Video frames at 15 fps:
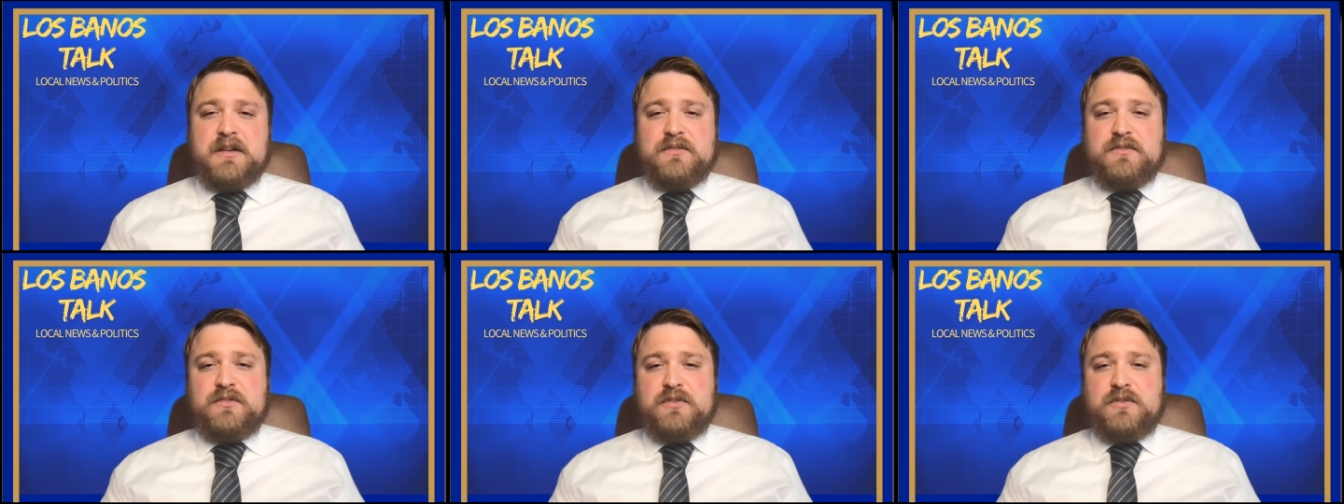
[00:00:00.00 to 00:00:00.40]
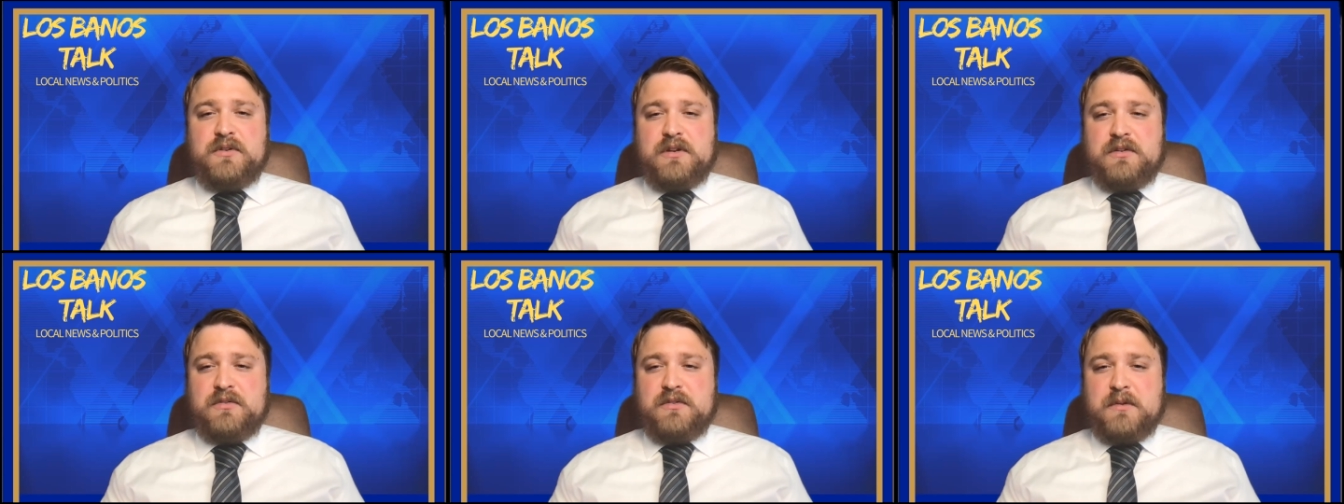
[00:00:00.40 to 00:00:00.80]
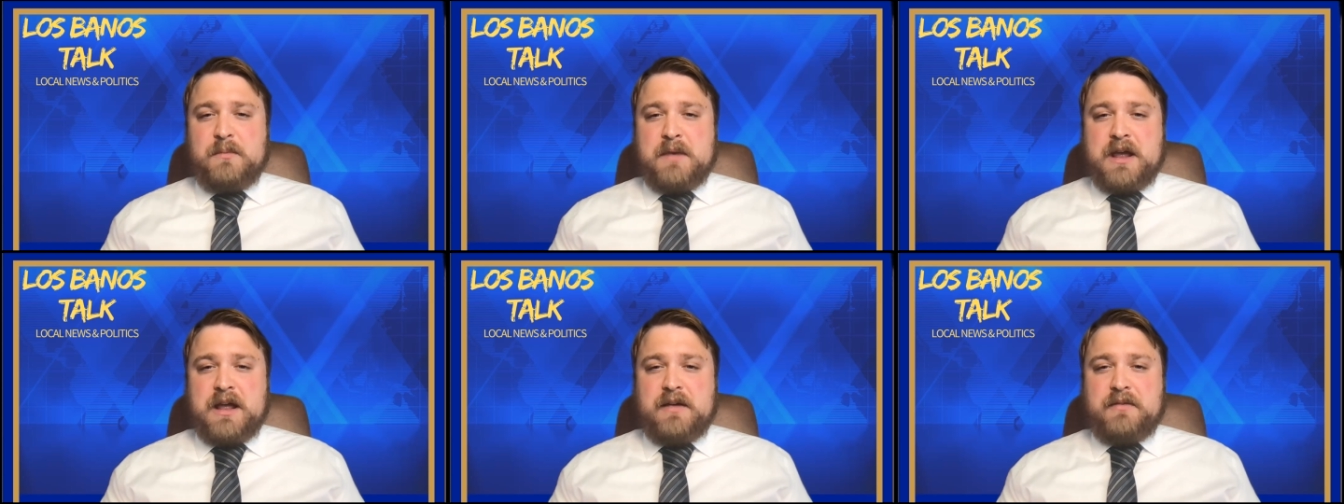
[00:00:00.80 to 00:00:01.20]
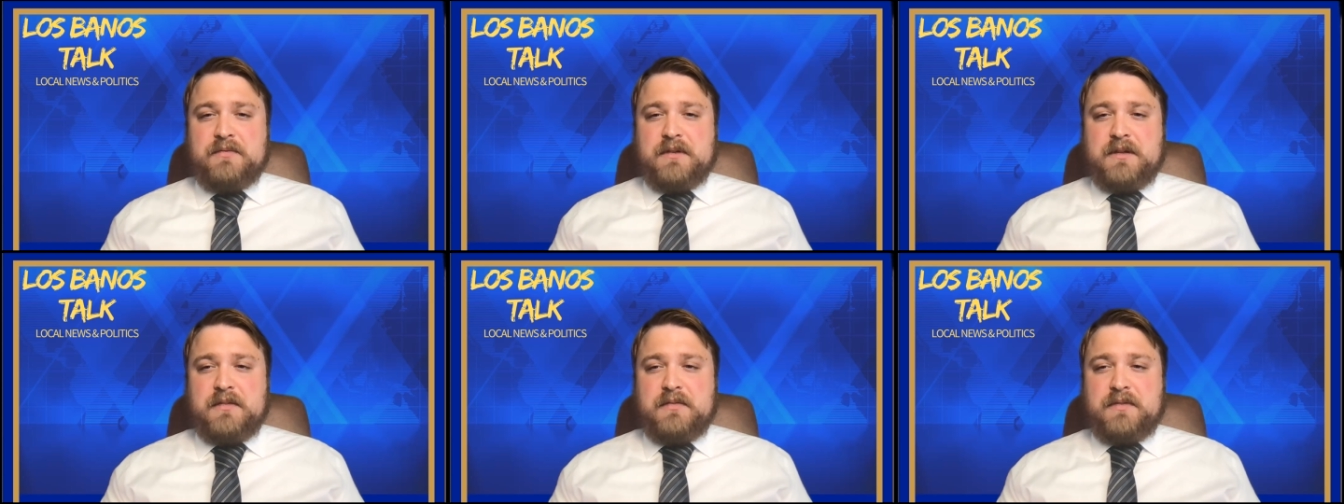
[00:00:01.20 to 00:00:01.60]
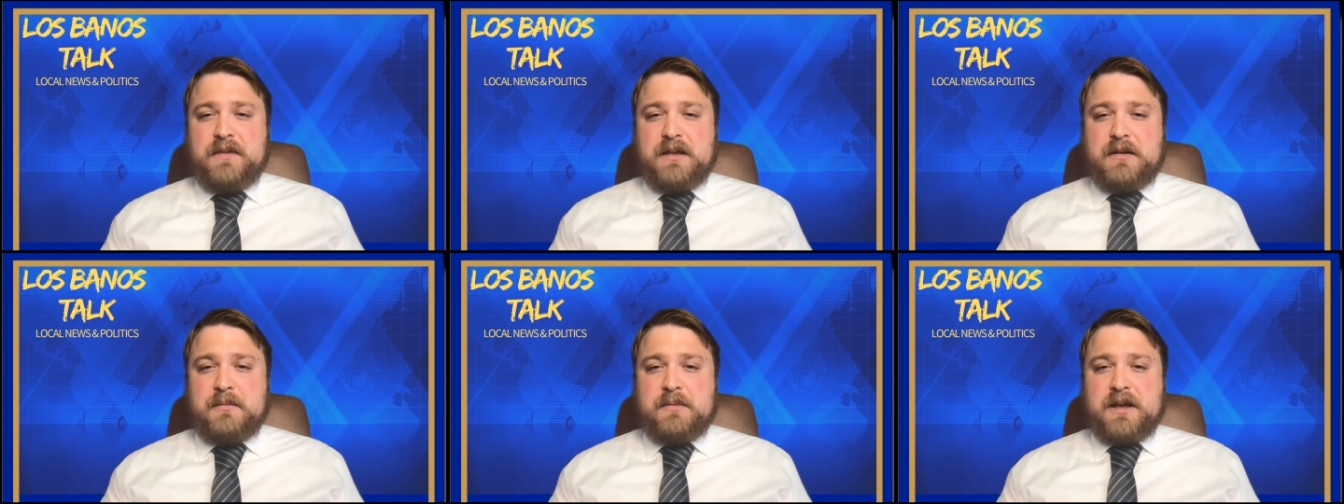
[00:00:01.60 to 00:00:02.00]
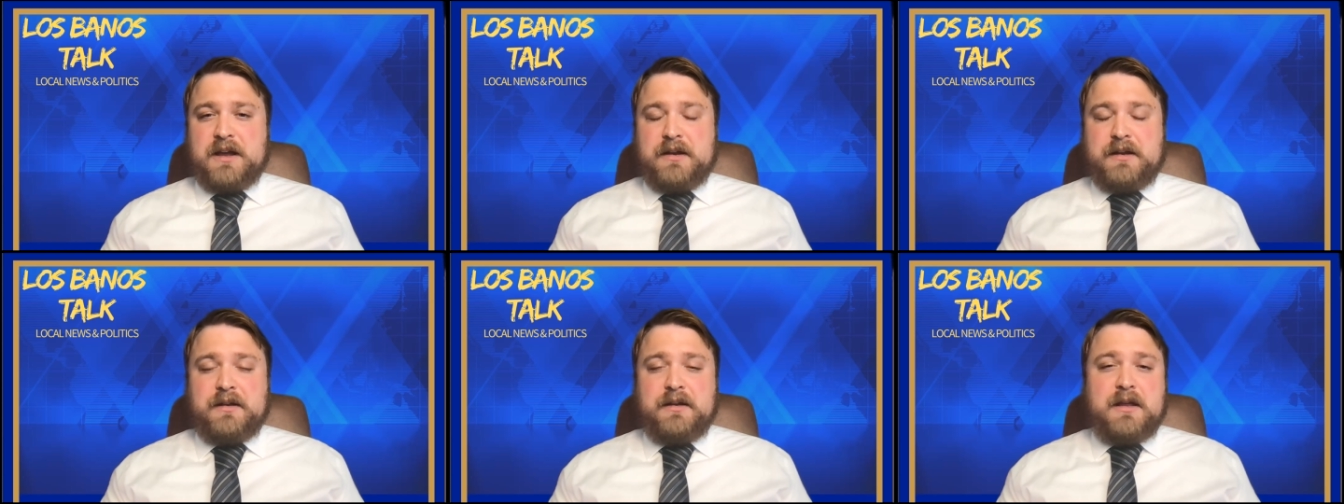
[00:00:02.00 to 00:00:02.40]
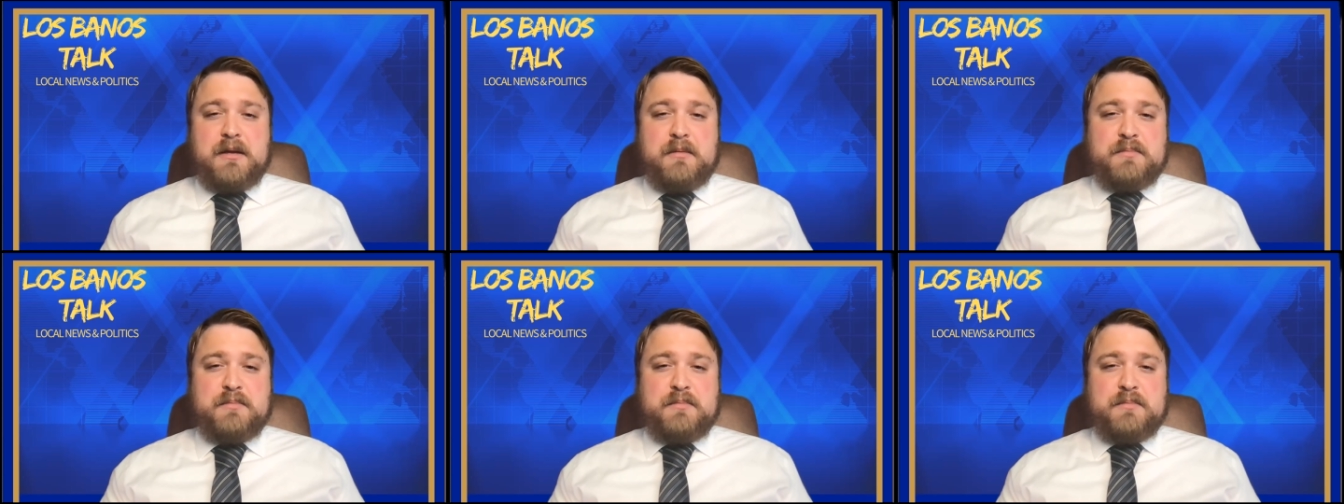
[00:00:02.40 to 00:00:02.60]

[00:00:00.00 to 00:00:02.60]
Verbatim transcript: So you can do the math and think about it.